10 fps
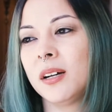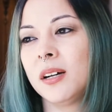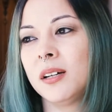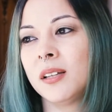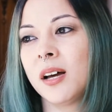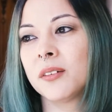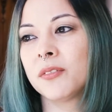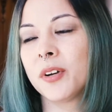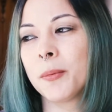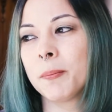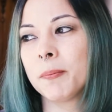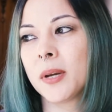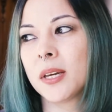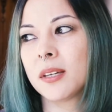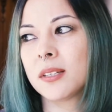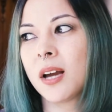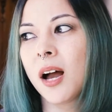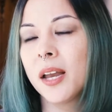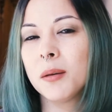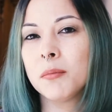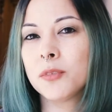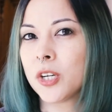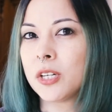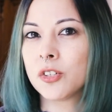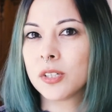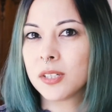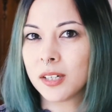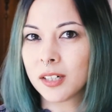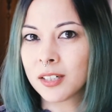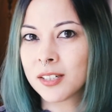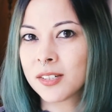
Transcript: a lot of um, time changes here.